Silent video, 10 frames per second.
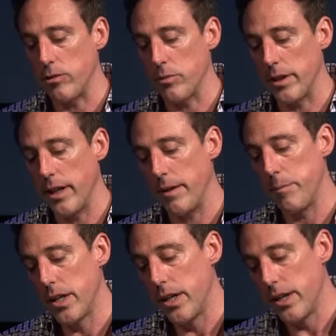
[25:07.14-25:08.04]
twenty-eight.
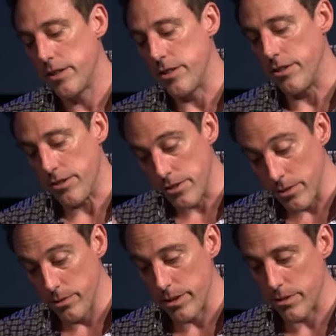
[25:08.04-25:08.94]
Jesus
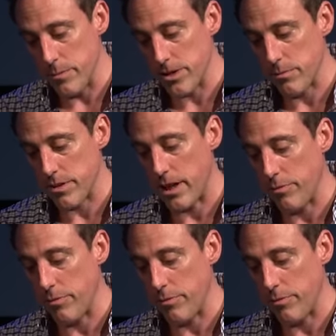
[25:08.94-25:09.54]
knew that his mission was now